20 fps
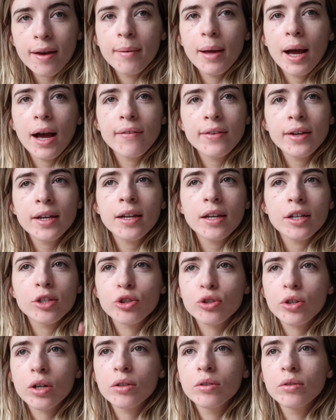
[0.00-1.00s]
I'm having a
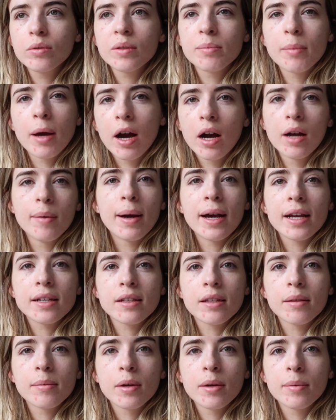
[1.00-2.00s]
struggle with my eye
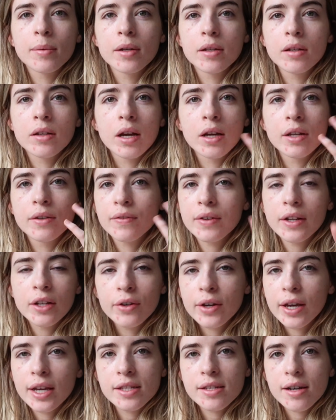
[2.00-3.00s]
bags at the moment and
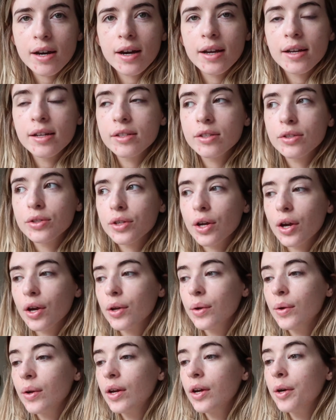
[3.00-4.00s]
looking tired,
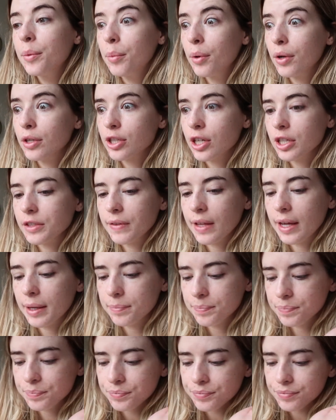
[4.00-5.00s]
so apologise for
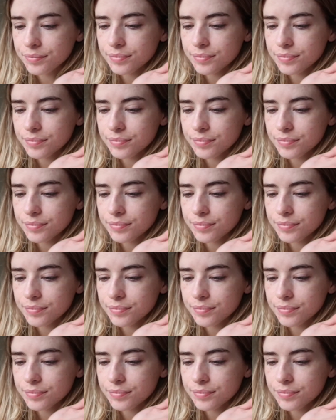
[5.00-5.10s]
that.